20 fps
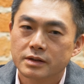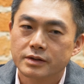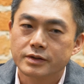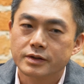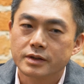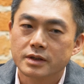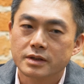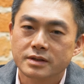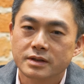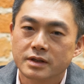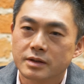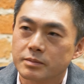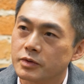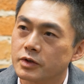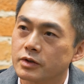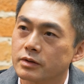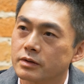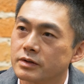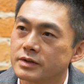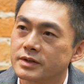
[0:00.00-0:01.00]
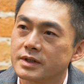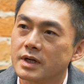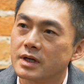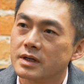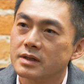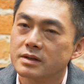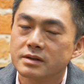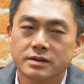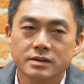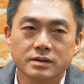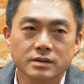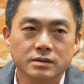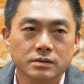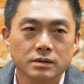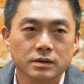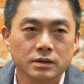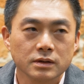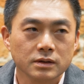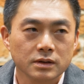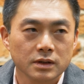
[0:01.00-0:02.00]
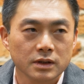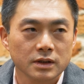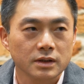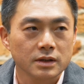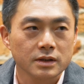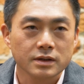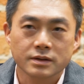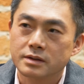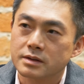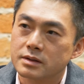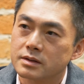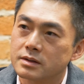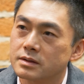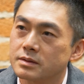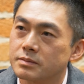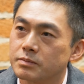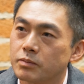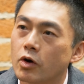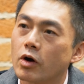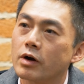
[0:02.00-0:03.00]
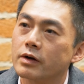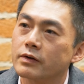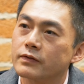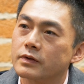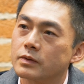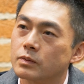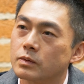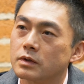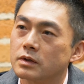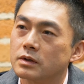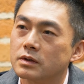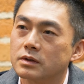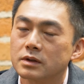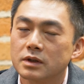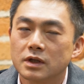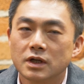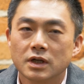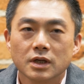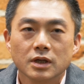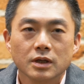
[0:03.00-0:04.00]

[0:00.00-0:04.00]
just computer science in, in this part of the world,